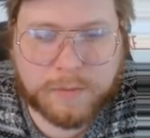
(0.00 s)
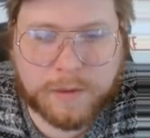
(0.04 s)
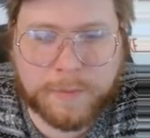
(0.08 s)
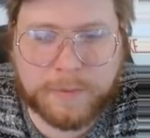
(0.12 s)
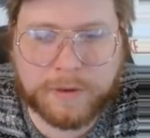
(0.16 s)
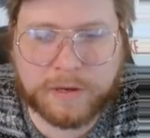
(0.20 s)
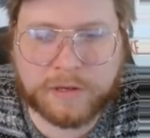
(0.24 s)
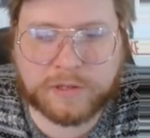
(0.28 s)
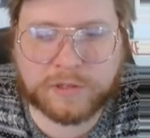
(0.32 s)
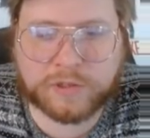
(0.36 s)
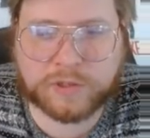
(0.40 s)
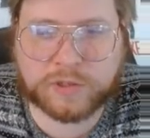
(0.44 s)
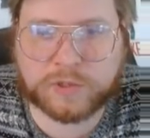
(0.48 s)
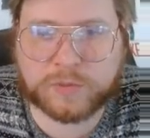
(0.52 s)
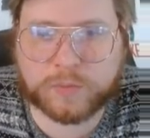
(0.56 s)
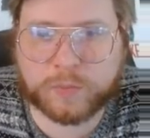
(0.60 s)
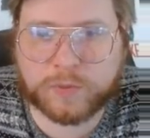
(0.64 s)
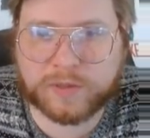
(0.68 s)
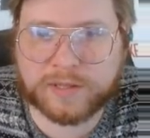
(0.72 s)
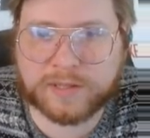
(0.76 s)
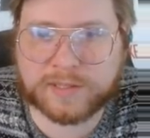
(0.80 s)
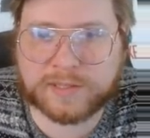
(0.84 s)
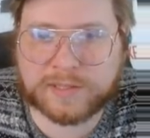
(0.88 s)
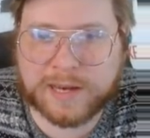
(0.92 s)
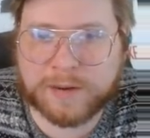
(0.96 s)
I'd be good to just win
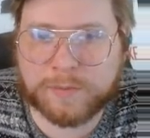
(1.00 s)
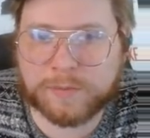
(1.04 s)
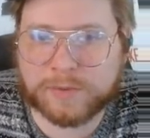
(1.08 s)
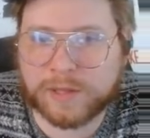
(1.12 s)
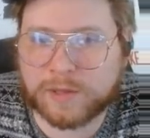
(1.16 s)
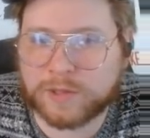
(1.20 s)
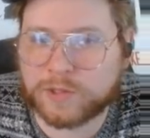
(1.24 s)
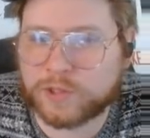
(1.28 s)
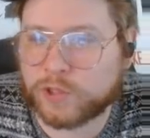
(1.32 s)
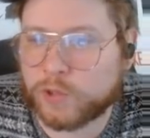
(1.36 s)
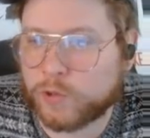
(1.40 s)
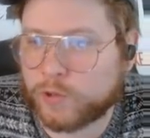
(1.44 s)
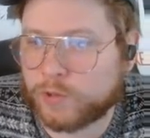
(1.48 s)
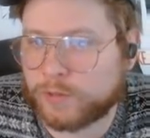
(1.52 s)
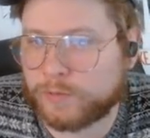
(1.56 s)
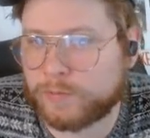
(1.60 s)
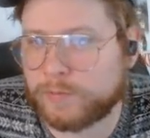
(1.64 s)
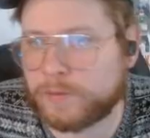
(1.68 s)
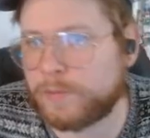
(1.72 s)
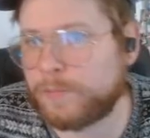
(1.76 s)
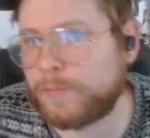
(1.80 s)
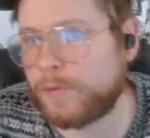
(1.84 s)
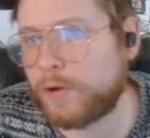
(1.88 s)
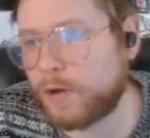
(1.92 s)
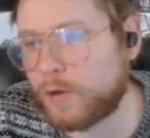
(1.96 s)
this game without showing them
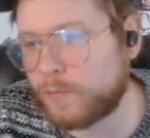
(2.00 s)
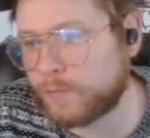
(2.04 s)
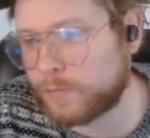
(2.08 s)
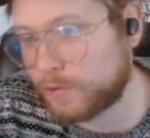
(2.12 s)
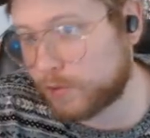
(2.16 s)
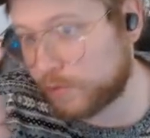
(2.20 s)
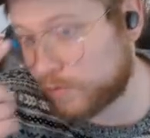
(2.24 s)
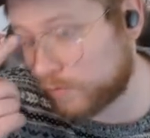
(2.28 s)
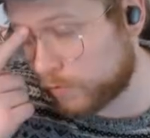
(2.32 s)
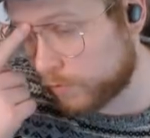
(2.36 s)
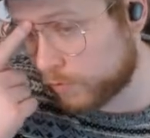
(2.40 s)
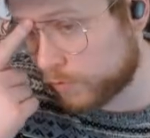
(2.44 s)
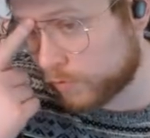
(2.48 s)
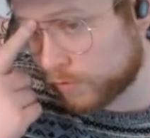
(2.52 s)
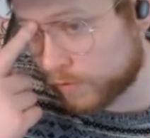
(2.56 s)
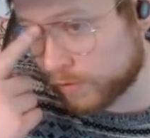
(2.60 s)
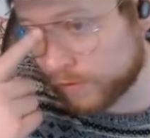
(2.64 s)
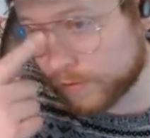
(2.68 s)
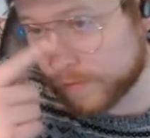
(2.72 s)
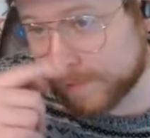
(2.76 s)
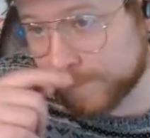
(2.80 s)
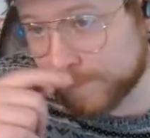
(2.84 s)
the palm you.